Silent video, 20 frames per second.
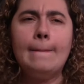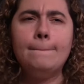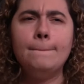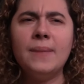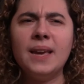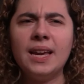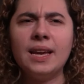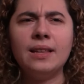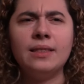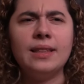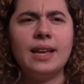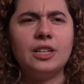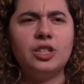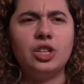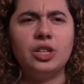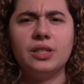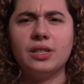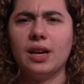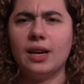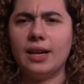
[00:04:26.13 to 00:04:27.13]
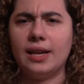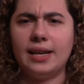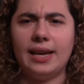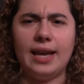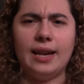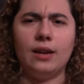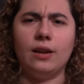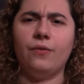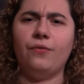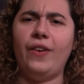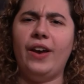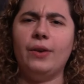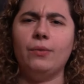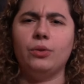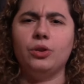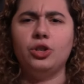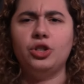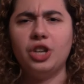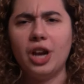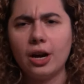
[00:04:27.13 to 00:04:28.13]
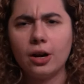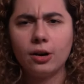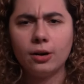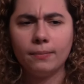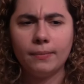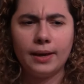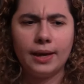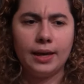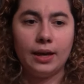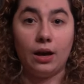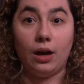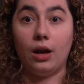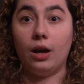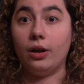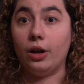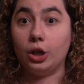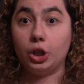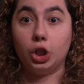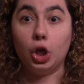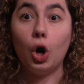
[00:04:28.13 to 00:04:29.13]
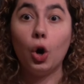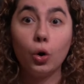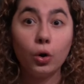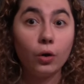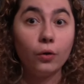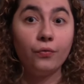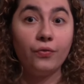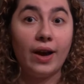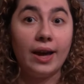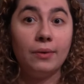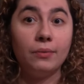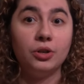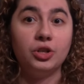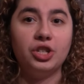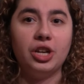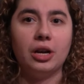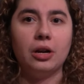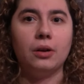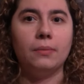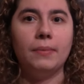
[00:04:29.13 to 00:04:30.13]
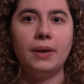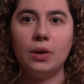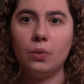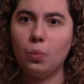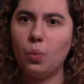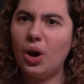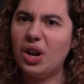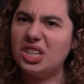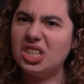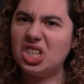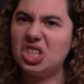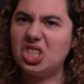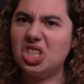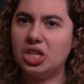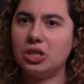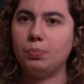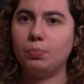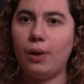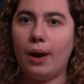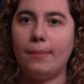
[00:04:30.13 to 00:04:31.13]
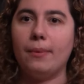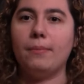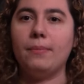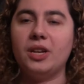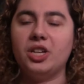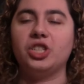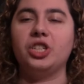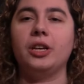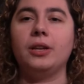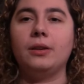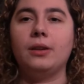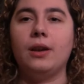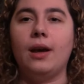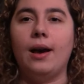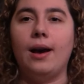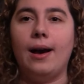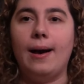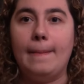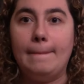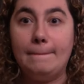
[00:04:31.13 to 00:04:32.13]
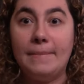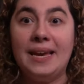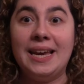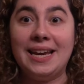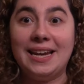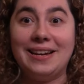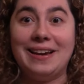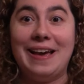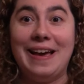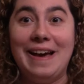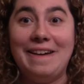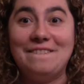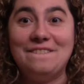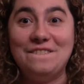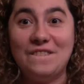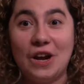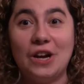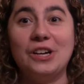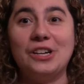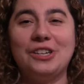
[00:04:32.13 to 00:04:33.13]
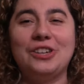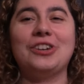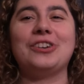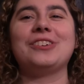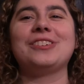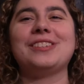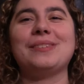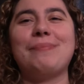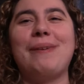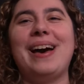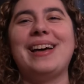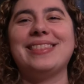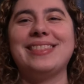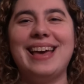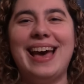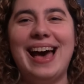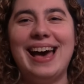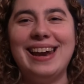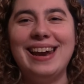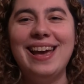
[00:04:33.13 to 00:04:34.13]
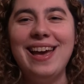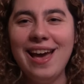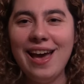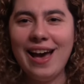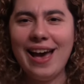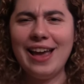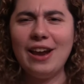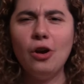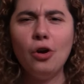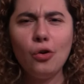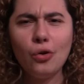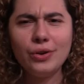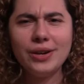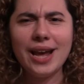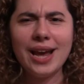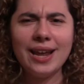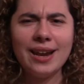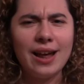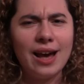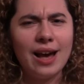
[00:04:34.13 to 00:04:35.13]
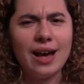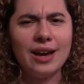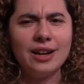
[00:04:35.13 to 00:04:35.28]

mean that she's gonna get in a fight with Jeremy, a total fight with Jeremy? What does this premonition mean? Very curious about that. And who did